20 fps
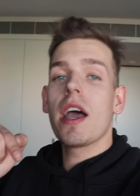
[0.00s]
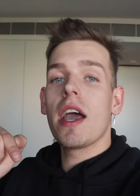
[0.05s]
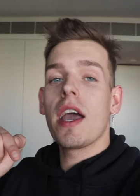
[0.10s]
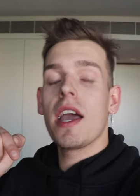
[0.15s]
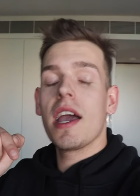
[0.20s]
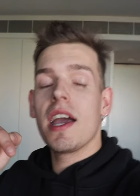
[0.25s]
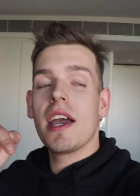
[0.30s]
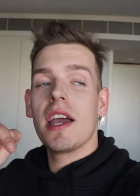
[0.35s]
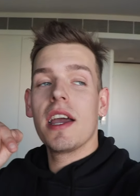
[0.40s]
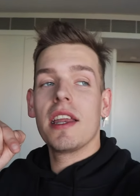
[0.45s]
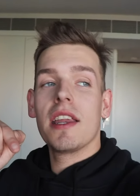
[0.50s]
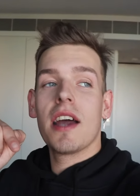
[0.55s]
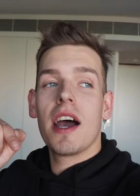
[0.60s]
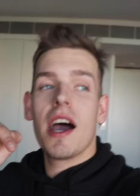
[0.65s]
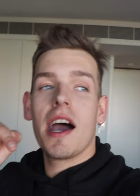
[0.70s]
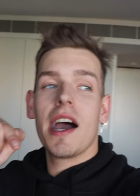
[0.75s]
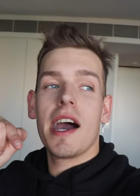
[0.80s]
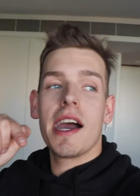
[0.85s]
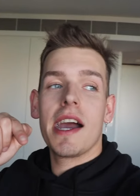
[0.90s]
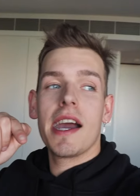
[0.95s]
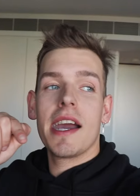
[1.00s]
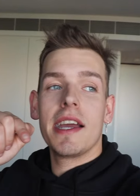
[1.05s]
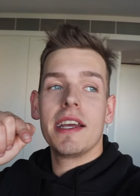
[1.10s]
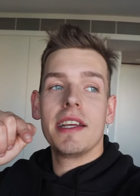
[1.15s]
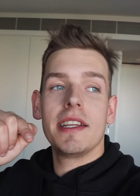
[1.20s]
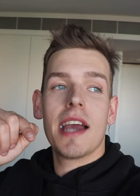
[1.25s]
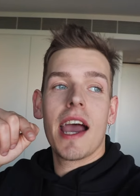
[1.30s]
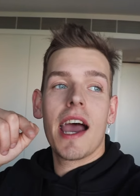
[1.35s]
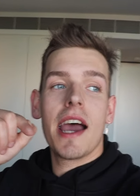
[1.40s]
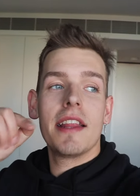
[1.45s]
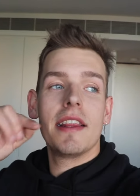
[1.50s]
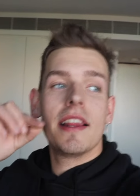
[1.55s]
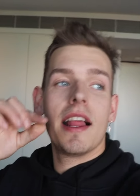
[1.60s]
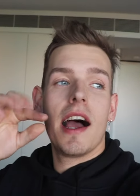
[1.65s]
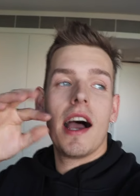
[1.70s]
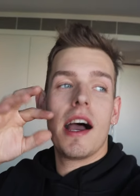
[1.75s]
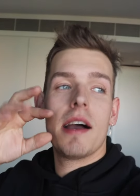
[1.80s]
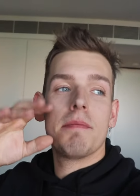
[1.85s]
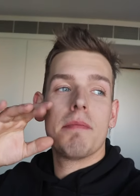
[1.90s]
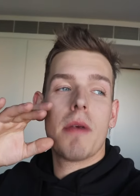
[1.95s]
and I had
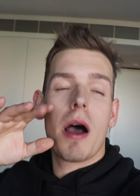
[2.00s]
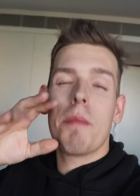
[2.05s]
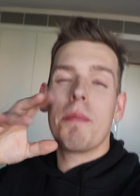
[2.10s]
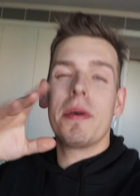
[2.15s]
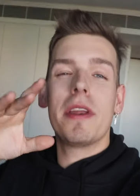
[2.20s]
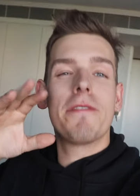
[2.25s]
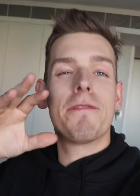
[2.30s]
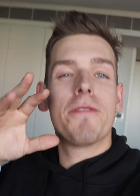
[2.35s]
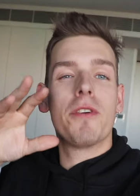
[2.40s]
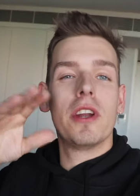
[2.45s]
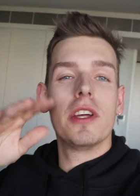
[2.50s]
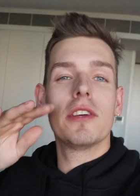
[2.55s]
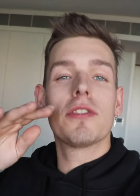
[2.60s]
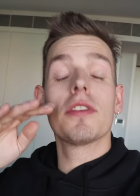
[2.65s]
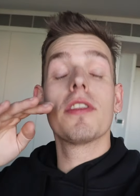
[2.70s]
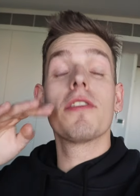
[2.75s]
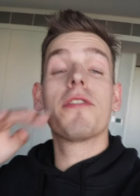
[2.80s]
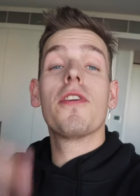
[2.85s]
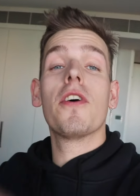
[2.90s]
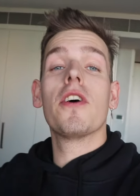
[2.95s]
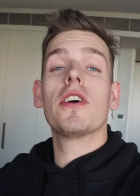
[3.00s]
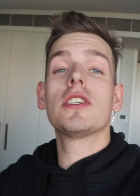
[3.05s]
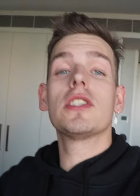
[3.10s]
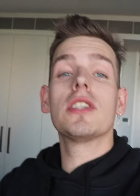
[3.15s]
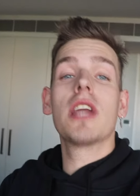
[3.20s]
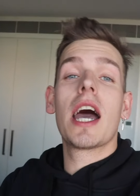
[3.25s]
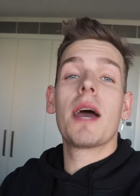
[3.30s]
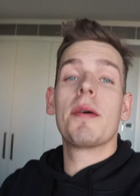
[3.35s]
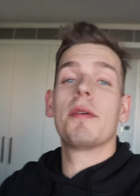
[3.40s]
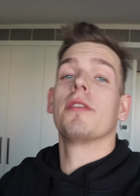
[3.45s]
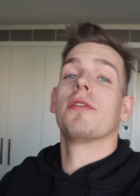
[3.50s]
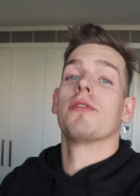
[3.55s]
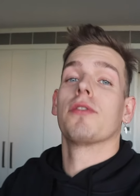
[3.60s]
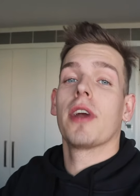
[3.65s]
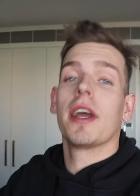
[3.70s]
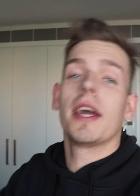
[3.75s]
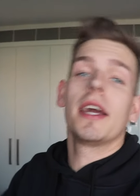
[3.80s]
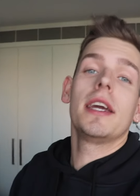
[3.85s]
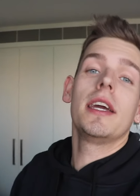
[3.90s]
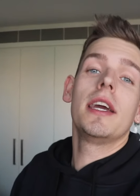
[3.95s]
a bit of footage from the first night with
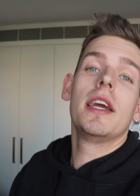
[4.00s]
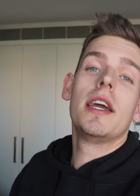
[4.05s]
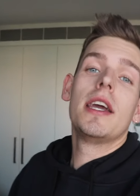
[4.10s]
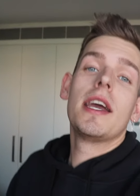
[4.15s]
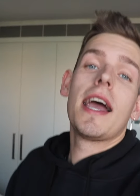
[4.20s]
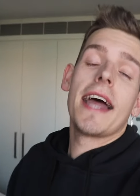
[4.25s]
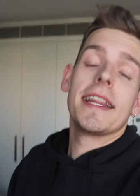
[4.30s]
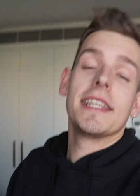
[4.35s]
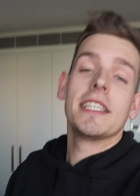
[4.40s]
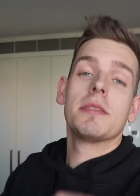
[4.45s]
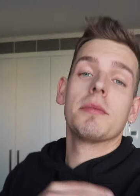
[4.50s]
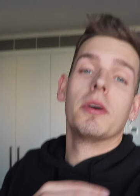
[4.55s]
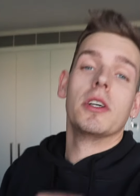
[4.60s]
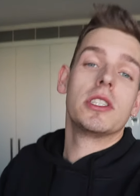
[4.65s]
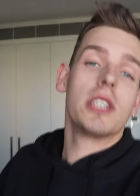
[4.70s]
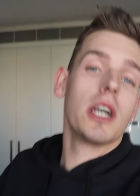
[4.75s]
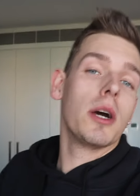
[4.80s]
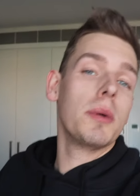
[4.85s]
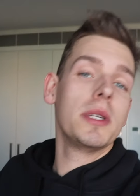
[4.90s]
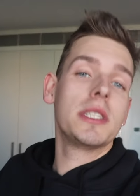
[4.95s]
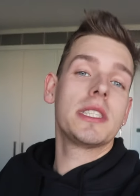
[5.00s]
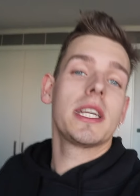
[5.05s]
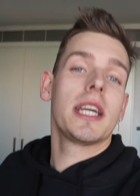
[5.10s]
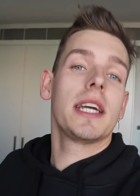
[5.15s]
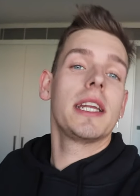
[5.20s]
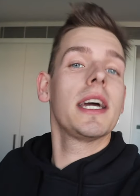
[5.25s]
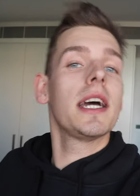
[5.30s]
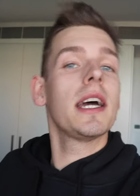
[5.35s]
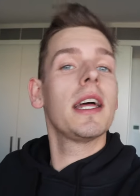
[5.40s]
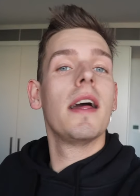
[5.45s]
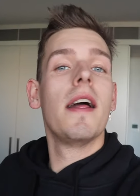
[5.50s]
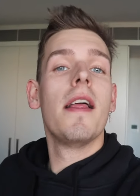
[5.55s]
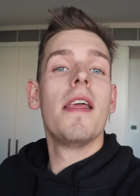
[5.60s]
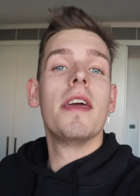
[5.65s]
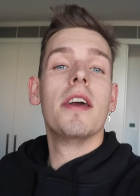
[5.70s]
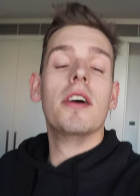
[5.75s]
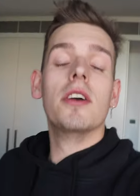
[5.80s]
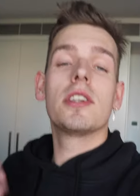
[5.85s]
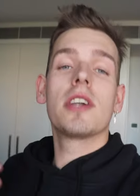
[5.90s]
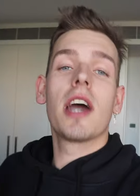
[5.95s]
Ray at this motel we stayed at.
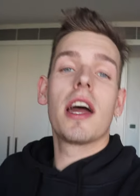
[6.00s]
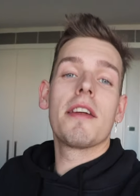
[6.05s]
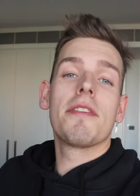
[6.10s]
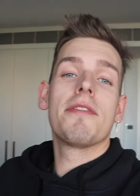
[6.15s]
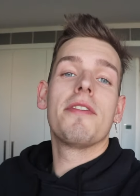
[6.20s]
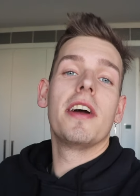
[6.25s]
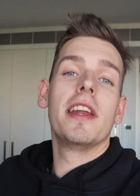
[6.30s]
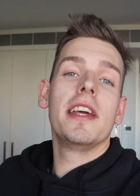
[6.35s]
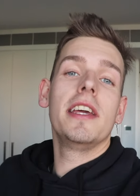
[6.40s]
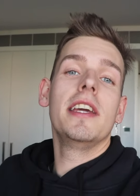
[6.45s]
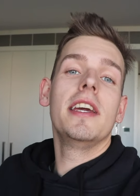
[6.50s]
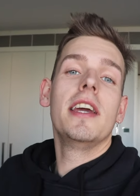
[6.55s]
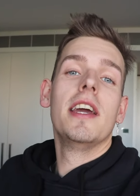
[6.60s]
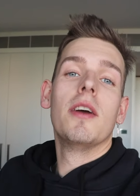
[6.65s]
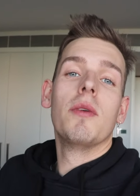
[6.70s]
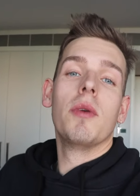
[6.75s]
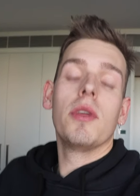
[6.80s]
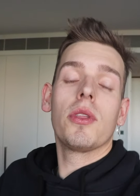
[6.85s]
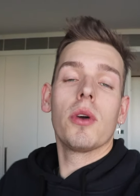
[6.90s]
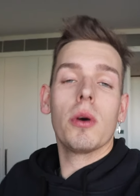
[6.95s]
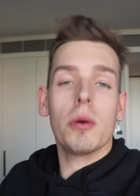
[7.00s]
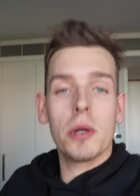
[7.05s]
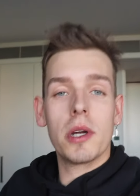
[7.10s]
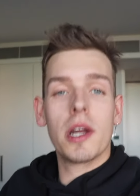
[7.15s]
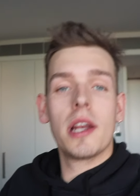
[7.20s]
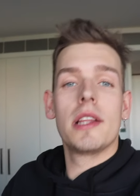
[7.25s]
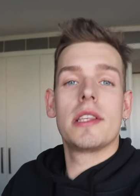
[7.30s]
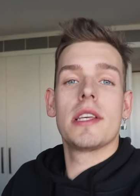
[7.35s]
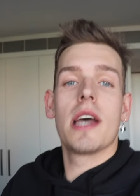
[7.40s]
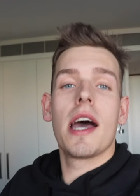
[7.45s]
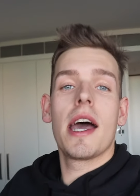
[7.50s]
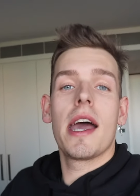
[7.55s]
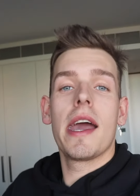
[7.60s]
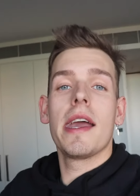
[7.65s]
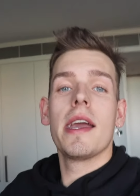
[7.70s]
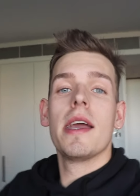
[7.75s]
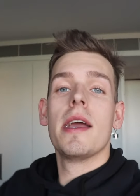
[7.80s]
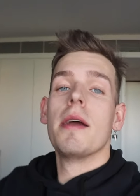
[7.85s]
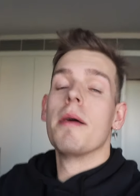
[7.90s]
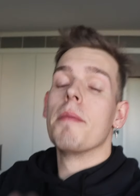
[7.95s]
It was kind of funny. We thought we were gonna
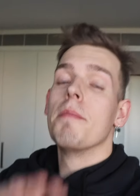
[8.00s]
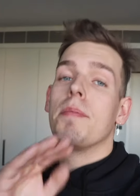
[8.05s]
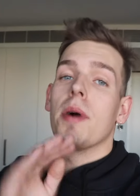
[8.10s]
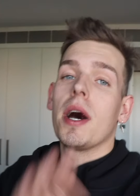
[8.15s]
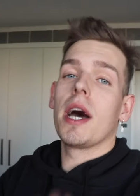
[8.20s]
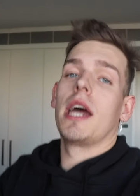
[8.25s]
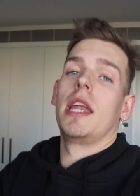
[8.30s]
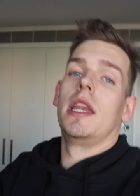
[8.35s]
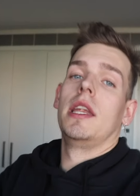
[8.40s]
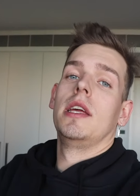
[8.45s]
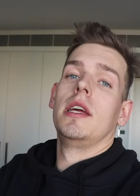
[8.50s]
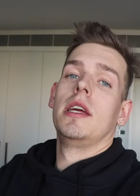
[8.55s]
die, but